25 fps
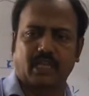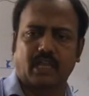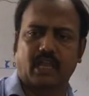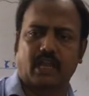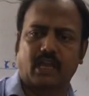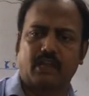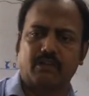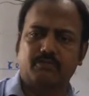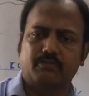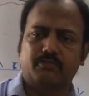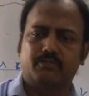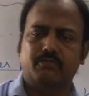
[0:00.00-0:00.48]

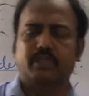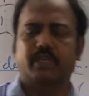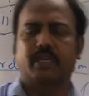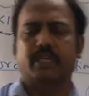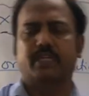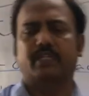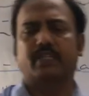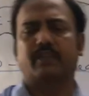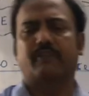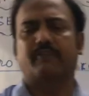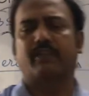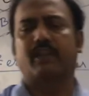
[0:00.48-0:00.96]
How to
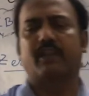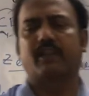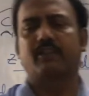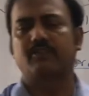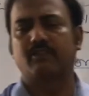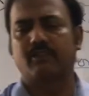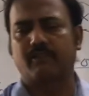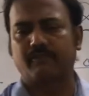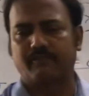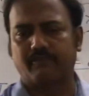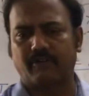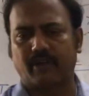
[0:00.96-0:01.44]
get the value
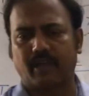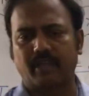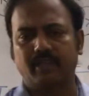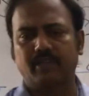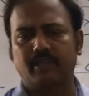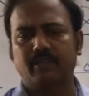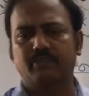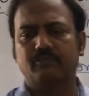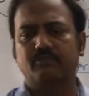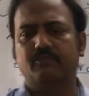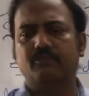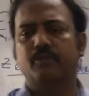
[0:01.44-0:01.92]
of I?
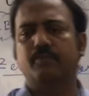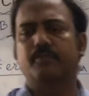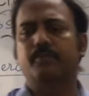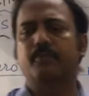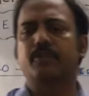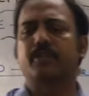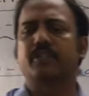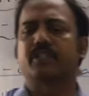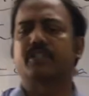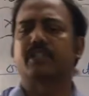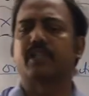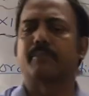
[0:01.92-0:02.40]
We'll
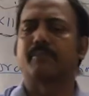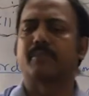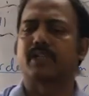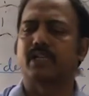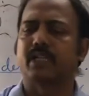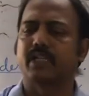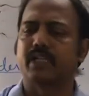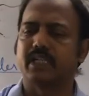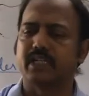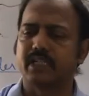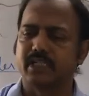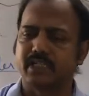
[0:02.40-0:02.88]
put some
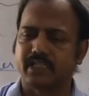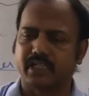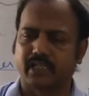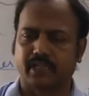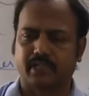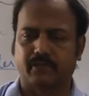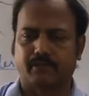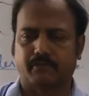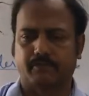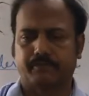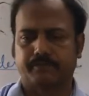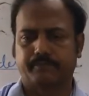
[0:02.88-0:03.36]
condition
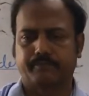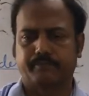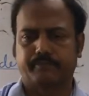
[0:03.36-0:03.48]
now.